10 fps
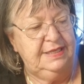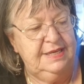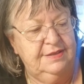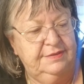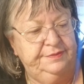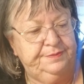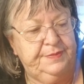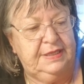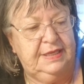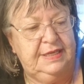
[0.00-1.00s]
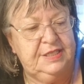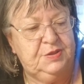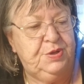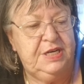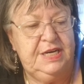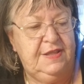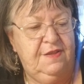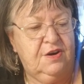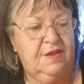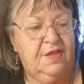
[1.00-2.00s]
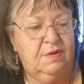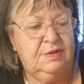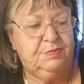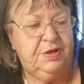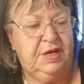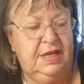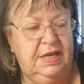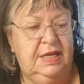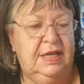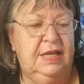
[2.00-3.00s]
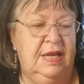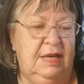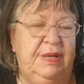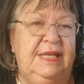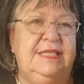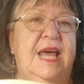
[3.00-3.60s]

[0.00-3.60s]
you know, I just put it in there. I thought it was pretty. But it's